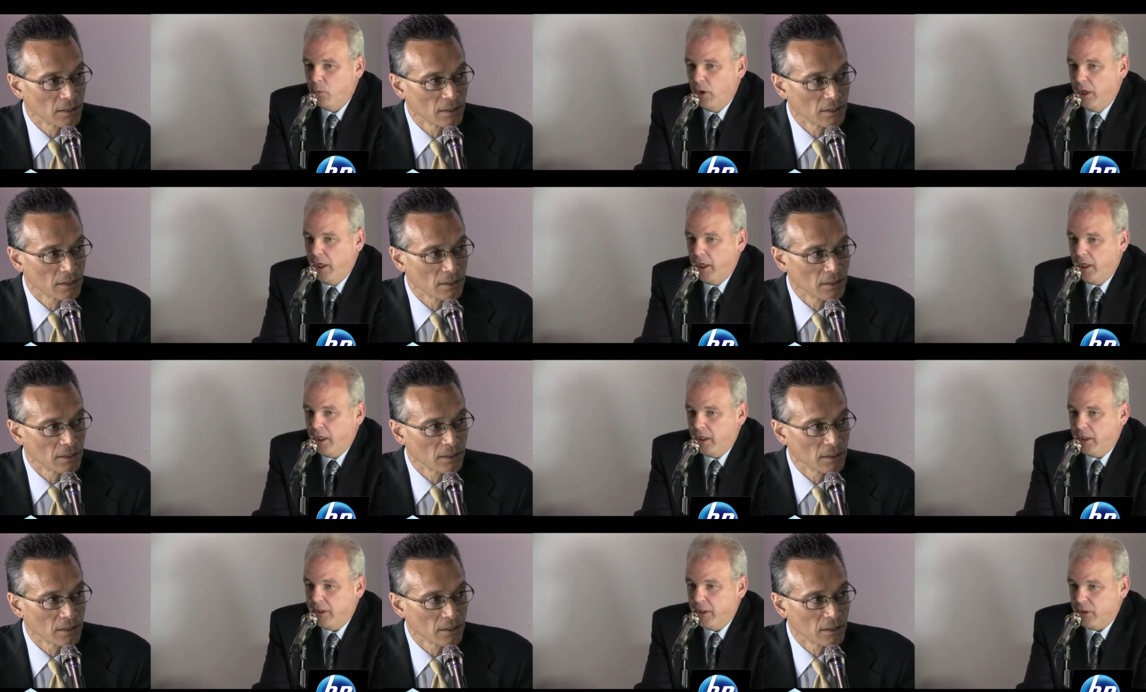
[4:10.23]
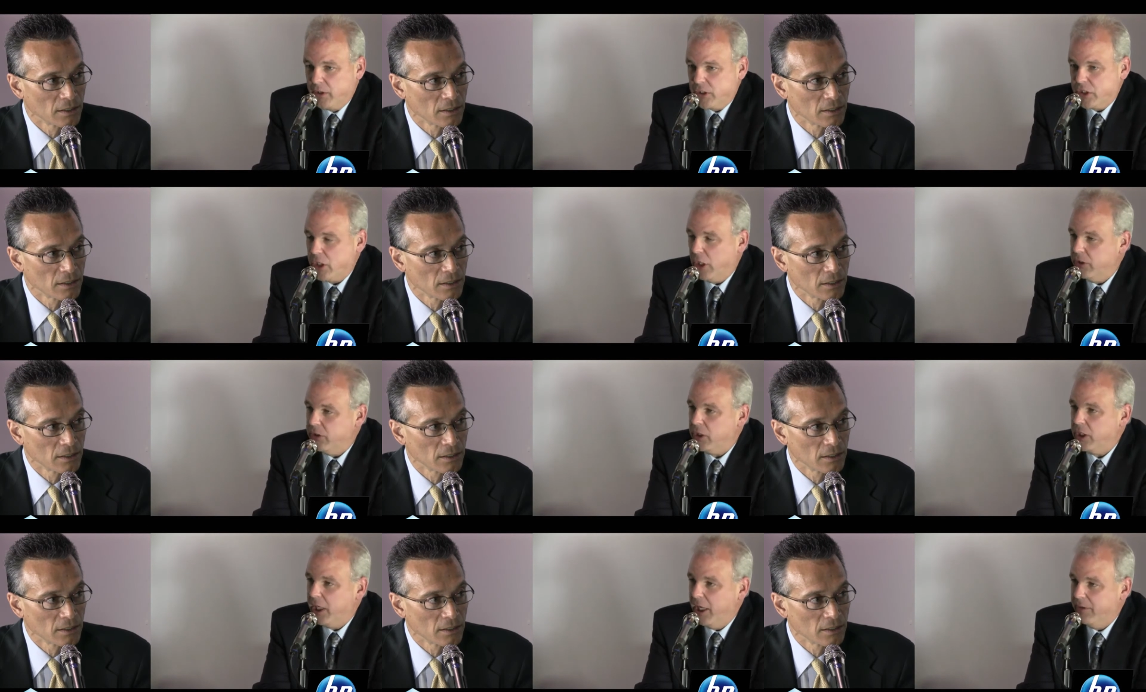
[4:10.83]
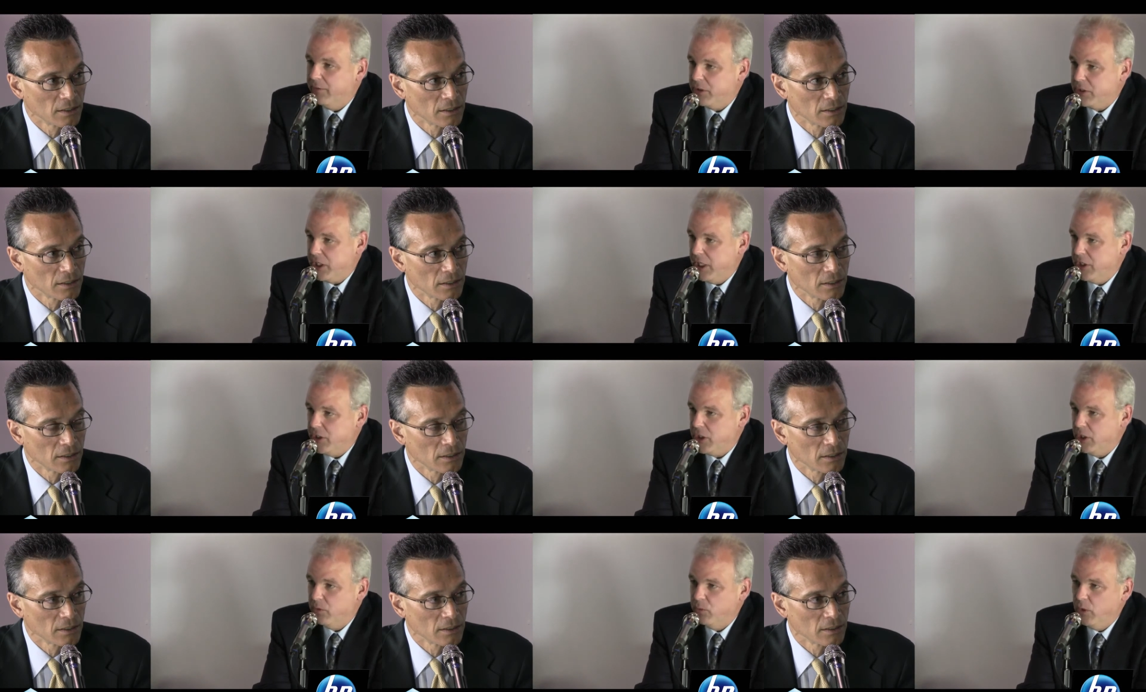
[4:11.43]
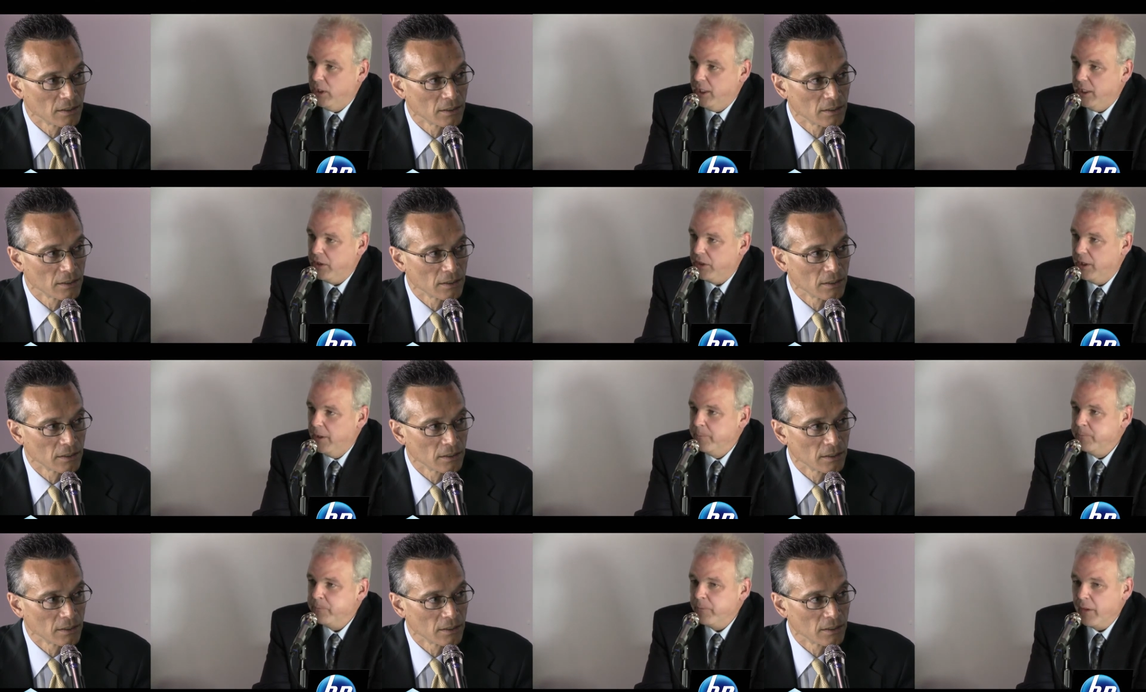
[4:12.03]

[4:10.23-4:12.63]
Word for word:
Speaker 1: where they'll start the conversation with.